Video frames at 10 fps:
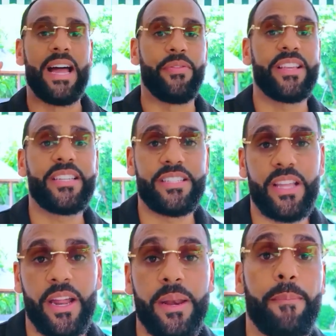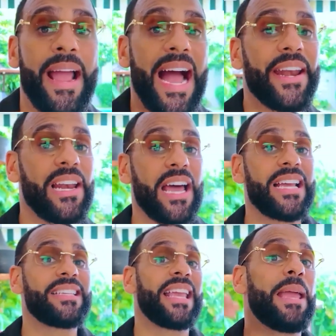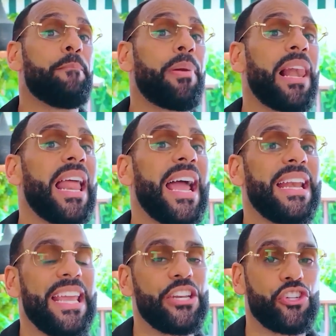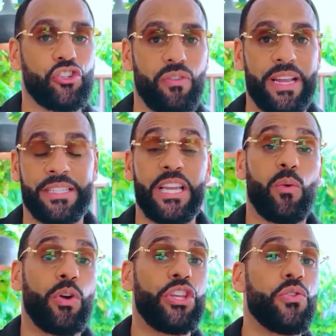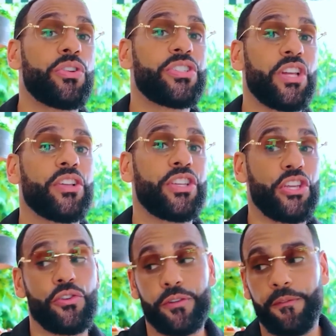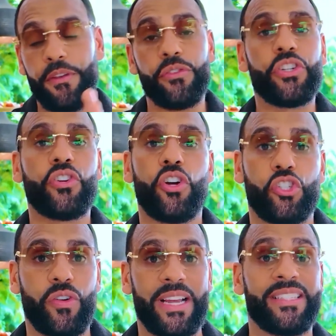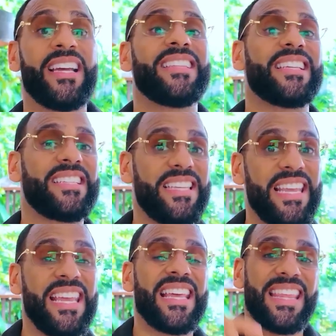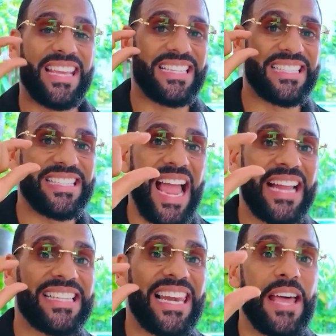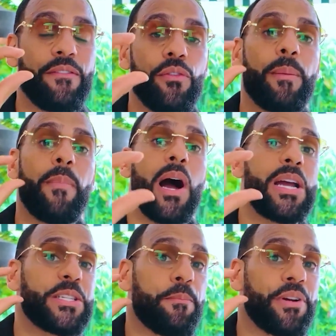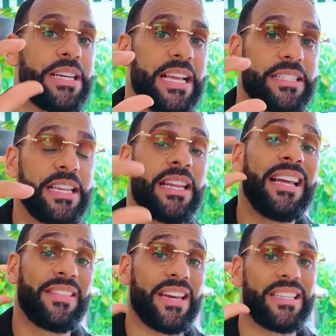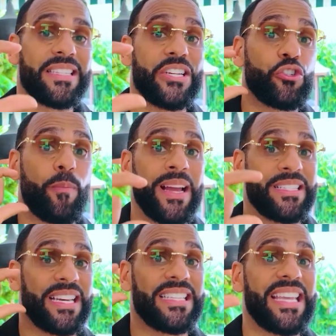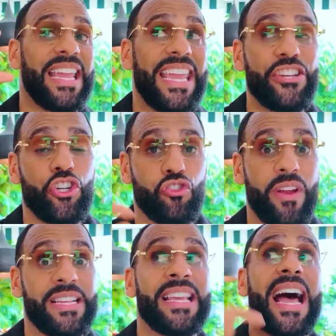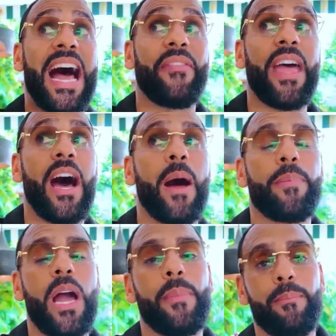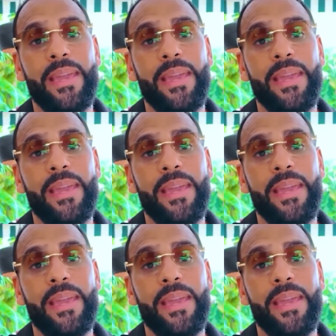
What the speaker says: And this is done by analyzing implied interest rates, where you can start to use futures contracts to see the exact level the markets are predicting that the central bank's going to take interest rates at their upcoming